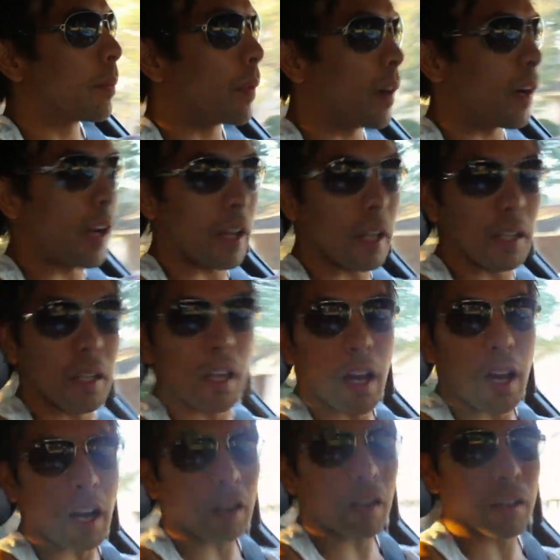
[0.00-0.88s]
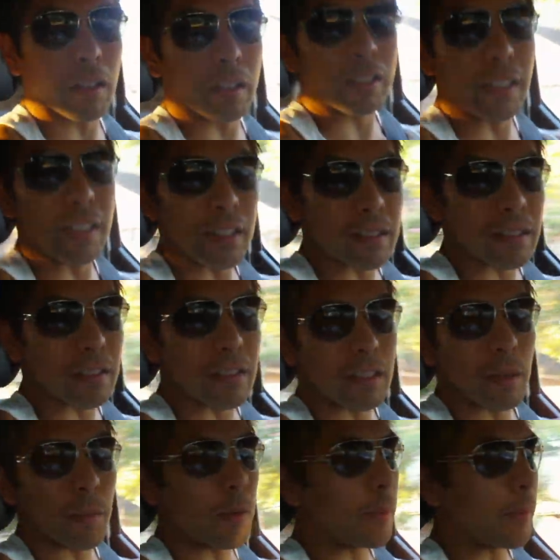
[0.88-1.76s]
but I'll
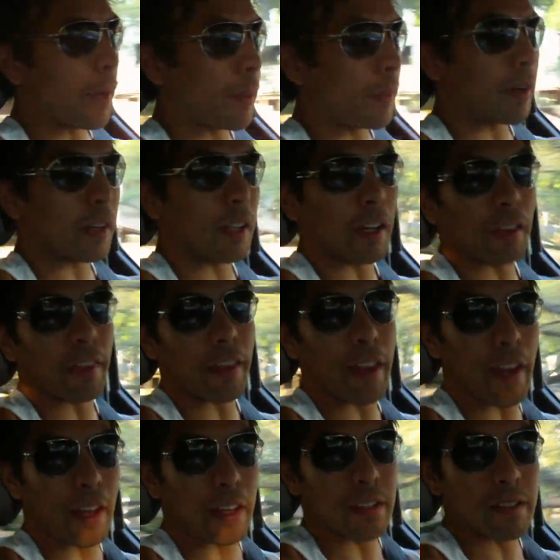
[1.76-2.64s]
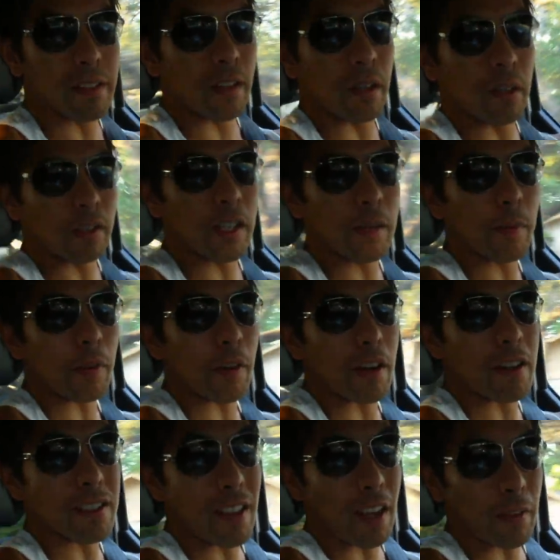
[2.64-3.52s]
easily double my money on that so keep
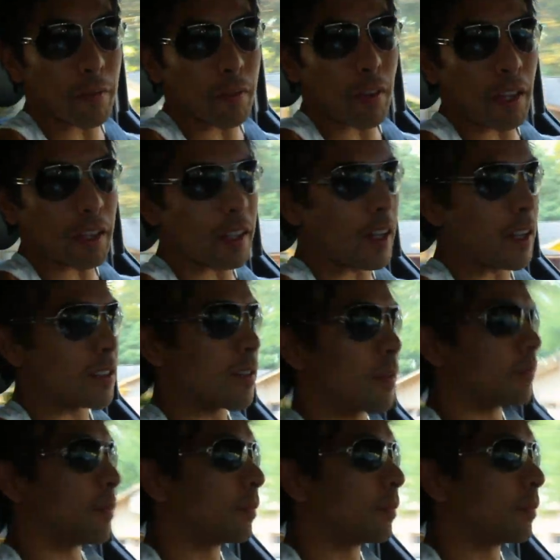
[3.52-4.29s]
your eyes out for that guys